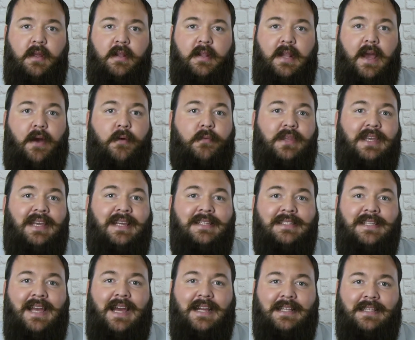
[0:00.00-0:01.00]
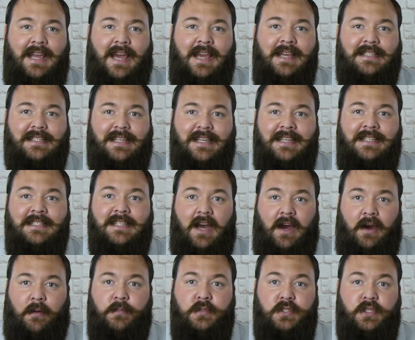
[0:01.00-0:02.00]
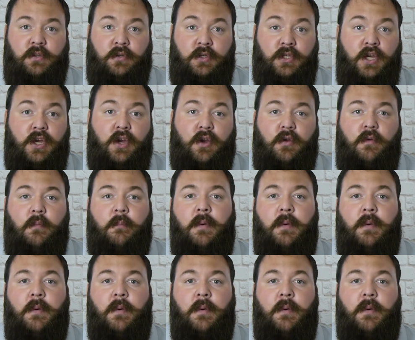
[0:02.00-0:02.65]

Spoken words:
Now, the exact date is up to you,